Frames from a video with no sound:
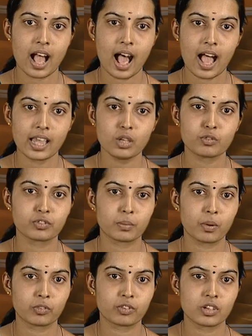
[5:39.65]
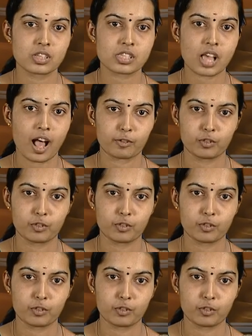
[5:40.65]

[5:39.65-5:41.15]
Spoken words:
I of the buffers are